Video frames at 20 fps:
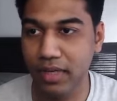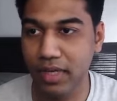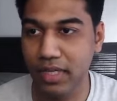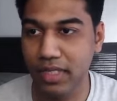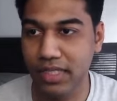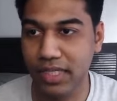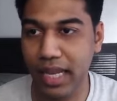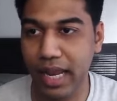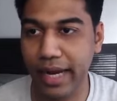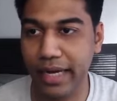
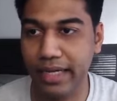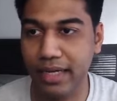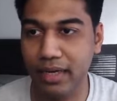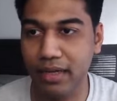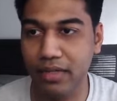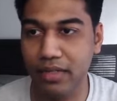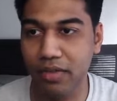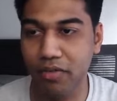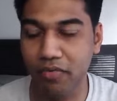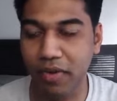select
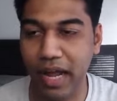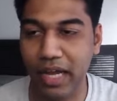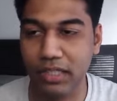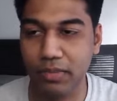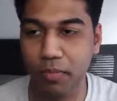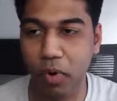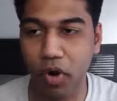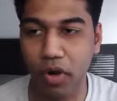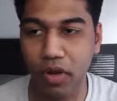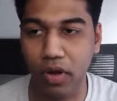the flash
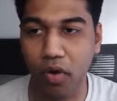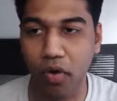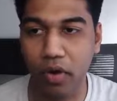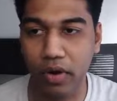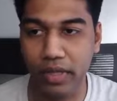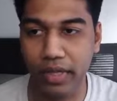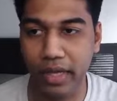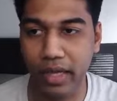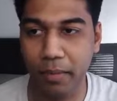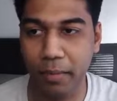model or
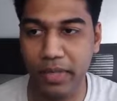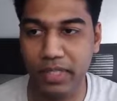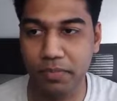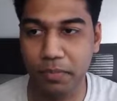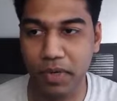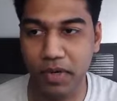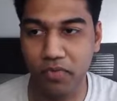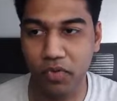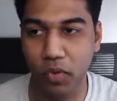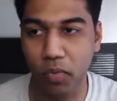the image
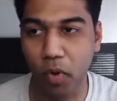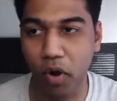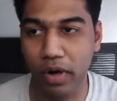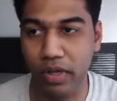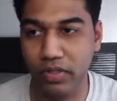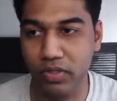preview model.